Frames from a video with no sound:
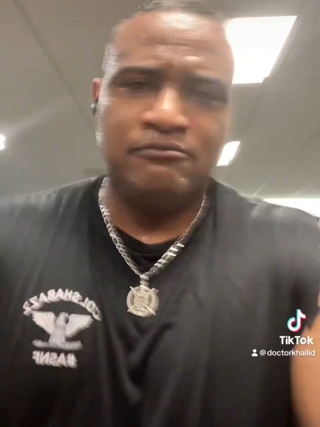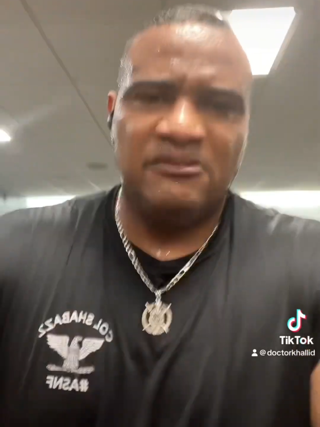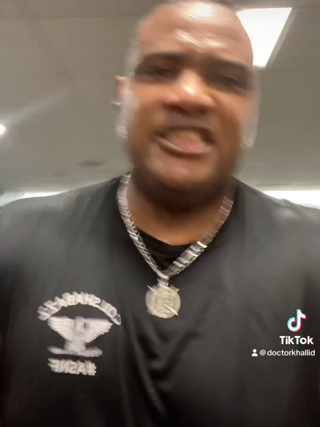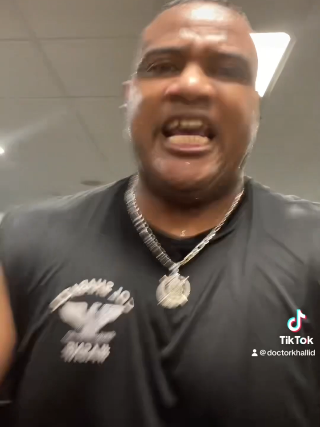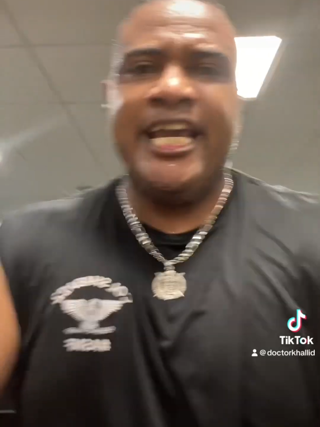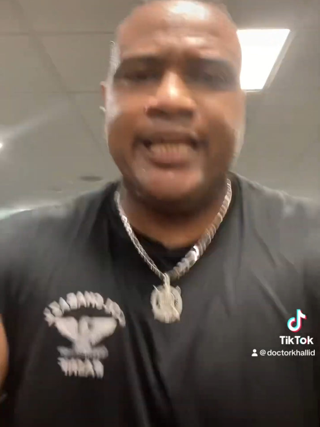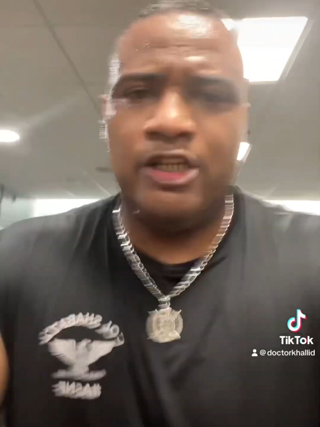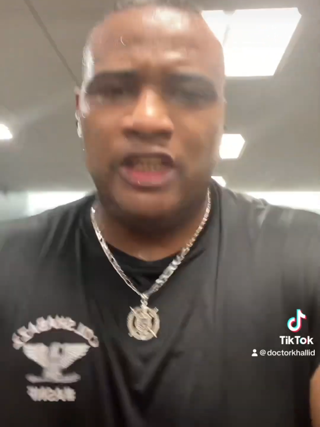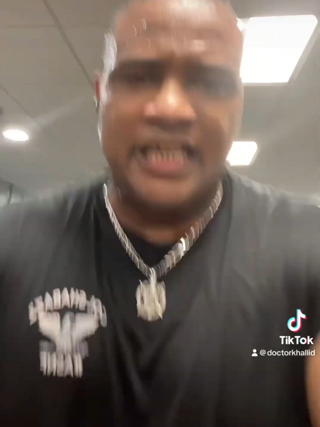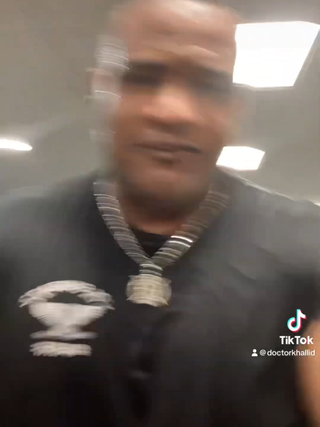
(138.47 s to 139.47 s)
Take it
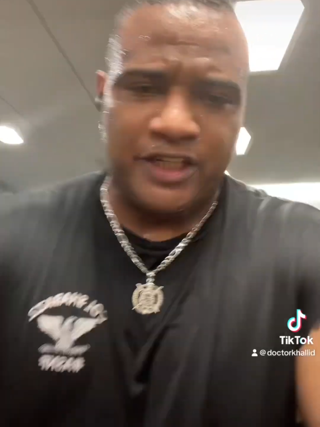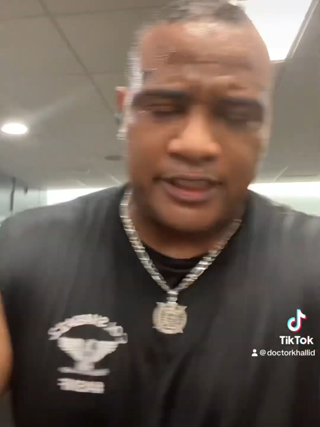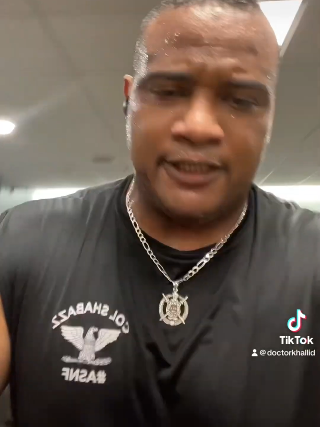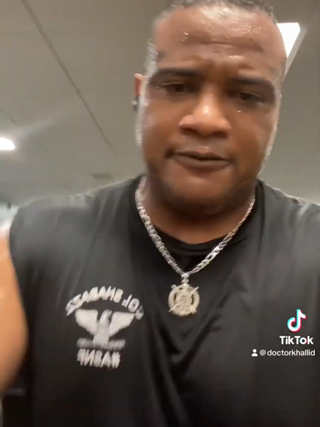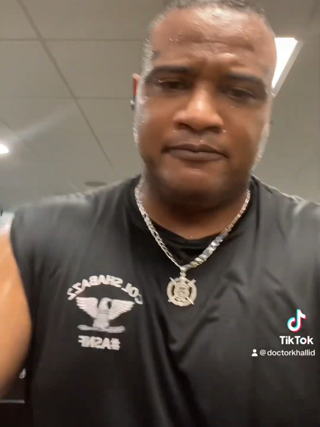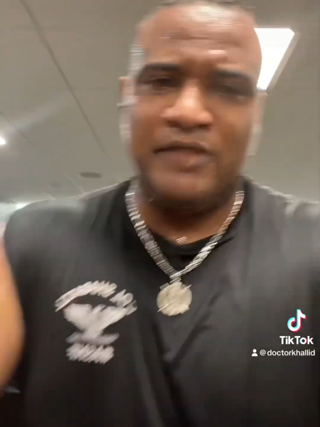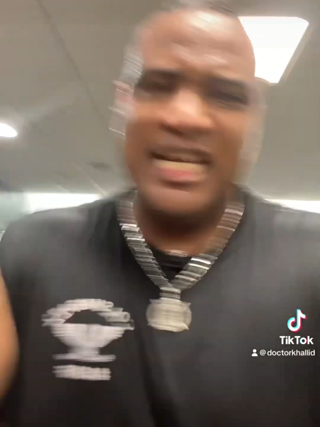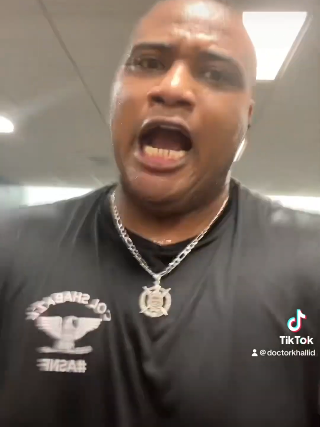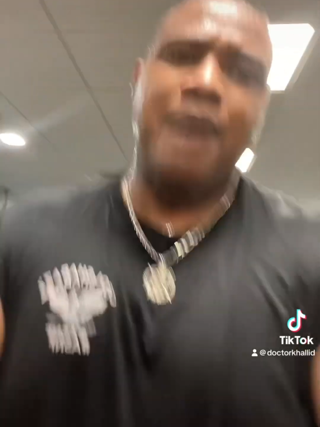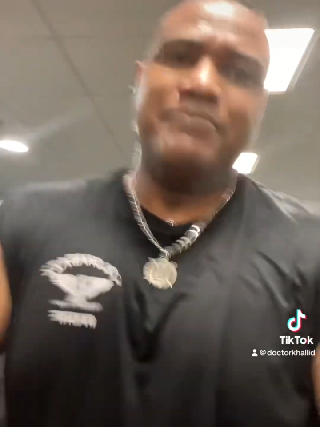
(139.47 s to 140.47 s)
or leave it.
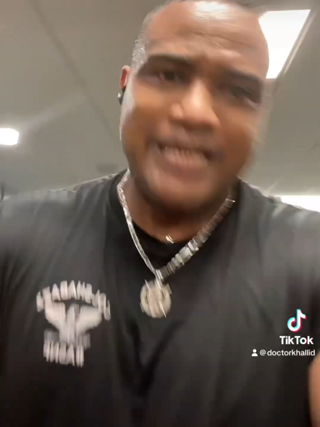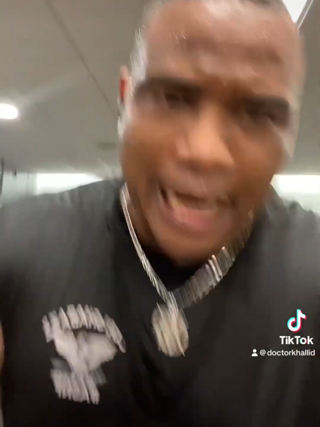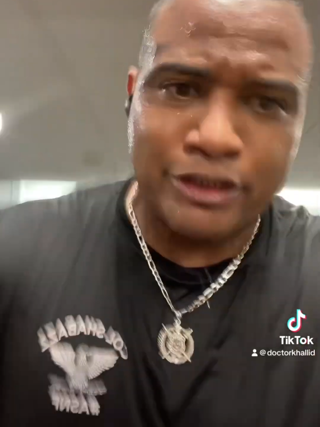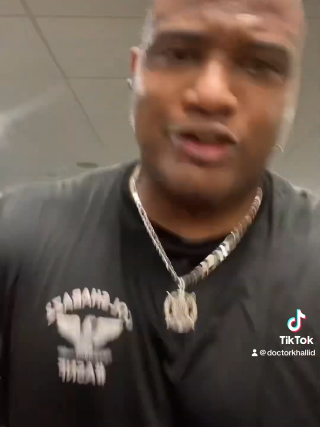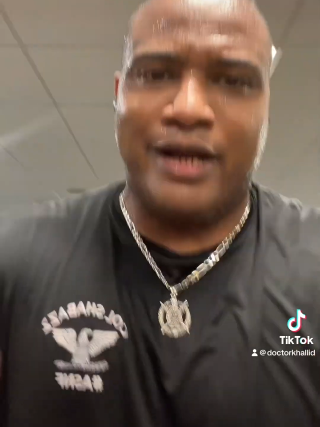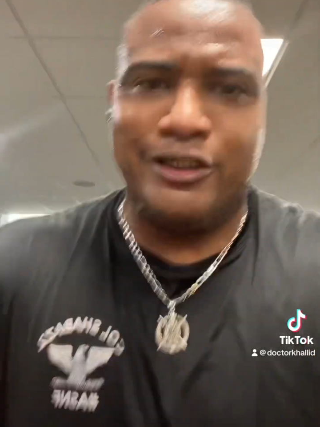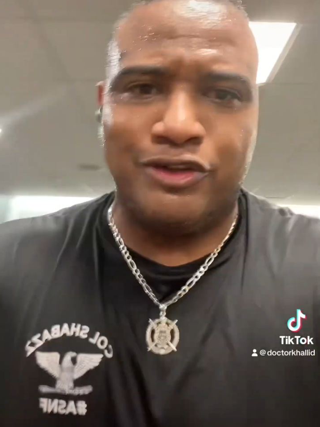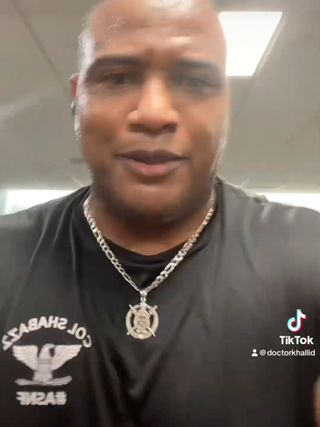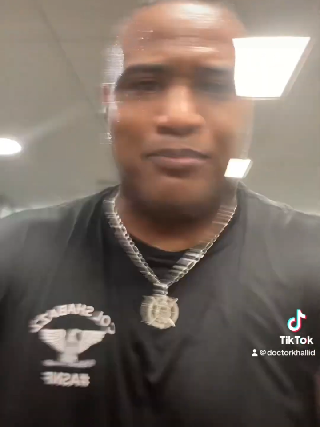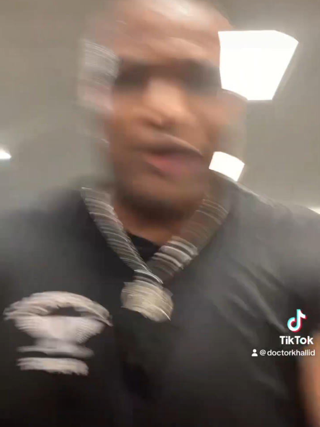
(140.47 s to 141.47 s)
I'm not trying
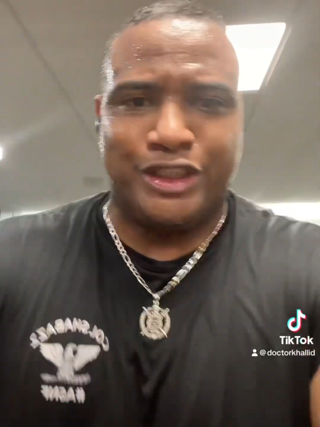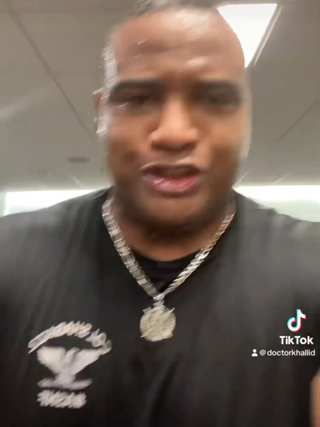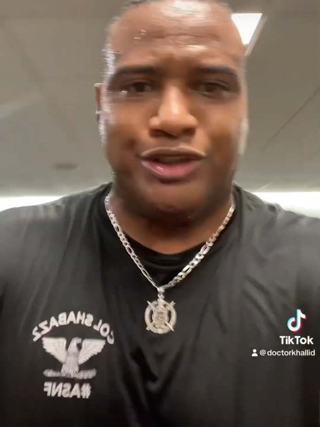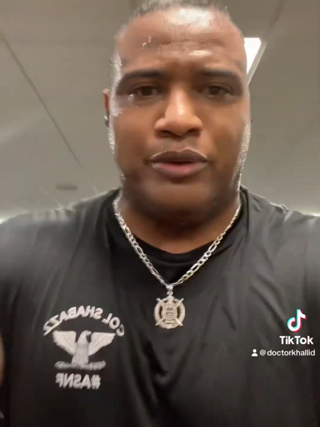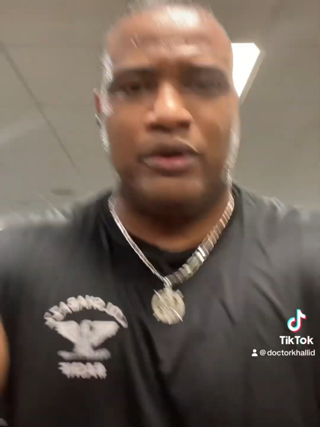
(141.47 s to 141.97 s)
to impress you.